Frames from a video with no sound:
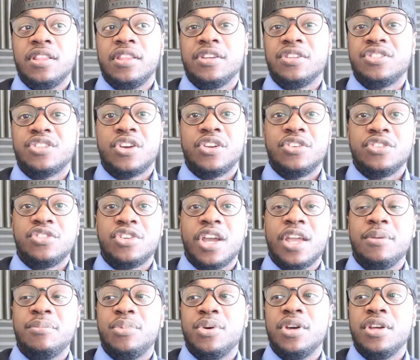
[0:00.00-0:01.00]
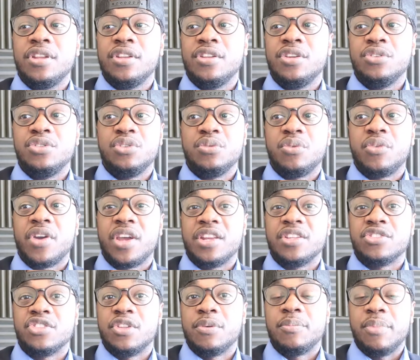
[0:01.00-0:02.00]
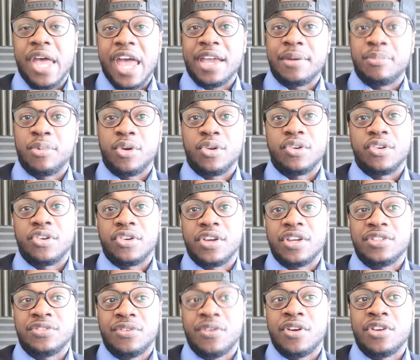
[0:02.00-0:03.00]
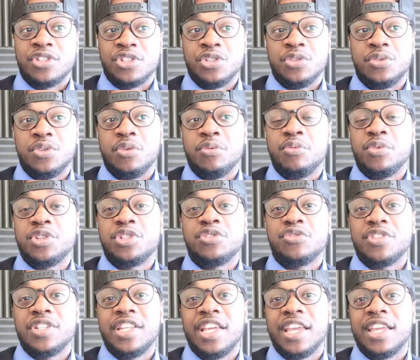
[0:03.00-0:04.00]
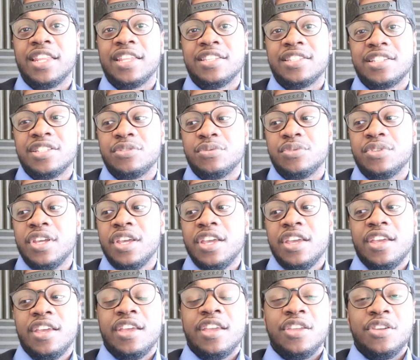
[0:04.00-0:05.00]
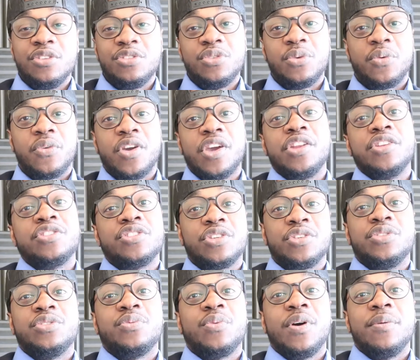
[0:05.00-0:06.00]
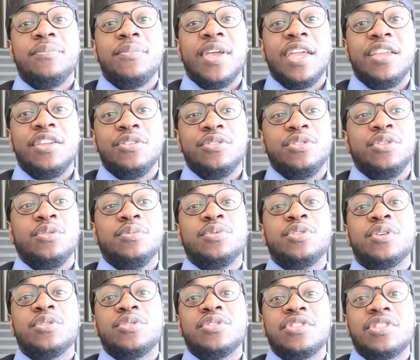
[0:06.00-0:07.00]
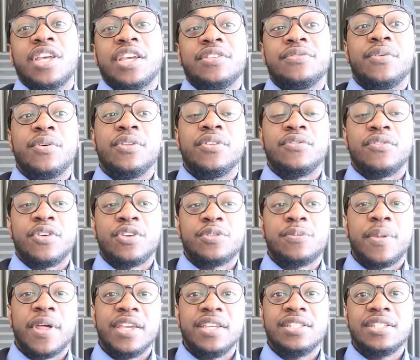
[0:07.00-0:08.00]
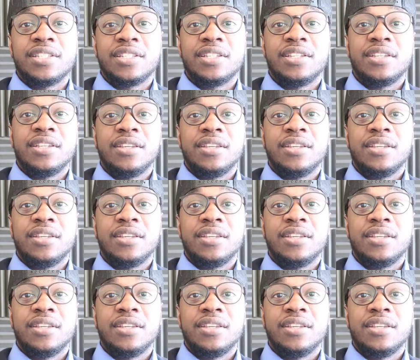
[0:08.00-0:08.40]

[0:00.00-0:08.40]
They're starting to try and put YouTube creators on the back burner as far as YouTube, which is ridiculous because YouTube creators is what made YouTube so successful in the first place.